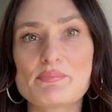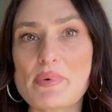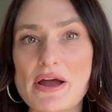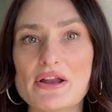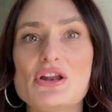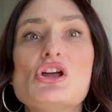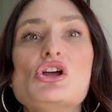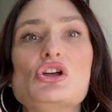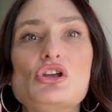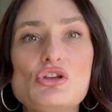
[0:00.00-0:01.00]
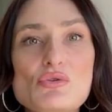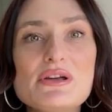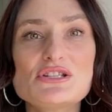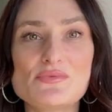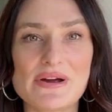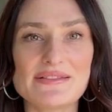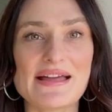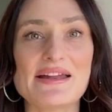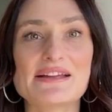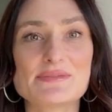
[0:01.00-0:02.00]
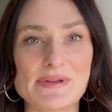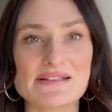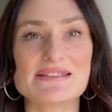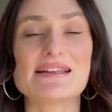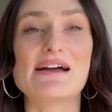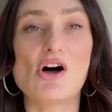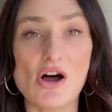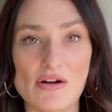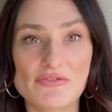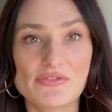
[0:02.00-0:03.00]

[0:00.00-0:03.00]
but you get to write that expense off.